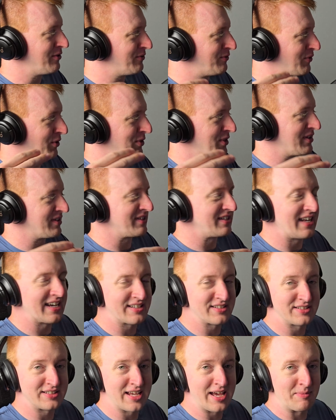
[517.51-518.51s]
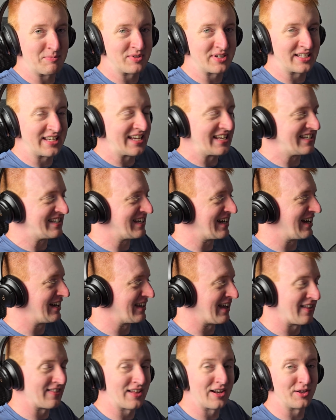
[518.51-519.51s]
this next step to get done,
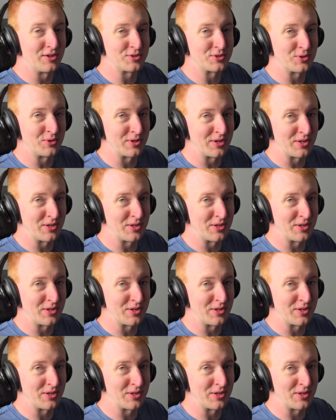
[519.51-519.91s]
and then I'll show you the